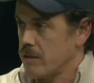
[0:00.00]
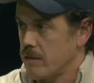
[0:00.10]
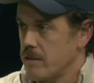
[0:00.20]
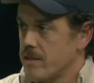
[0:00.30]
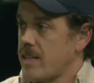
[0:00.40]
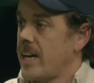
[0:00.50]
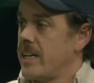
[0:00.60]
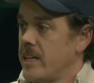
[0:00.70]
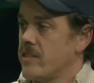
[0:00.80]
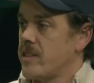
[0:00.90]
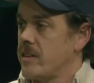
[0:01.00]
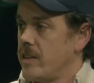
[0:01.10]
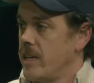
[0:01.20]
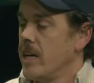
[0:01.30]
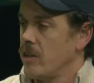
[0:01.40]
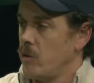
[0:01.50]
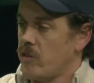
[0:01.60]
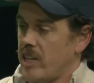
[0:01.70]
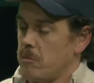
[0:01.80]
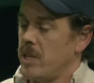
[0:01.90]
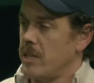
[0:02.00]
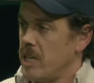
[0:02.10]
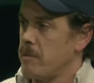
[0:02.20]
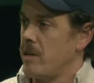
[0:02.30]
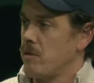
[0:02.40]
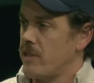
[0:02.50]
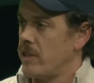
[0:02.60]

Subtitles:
sign instantly. You send me an email with an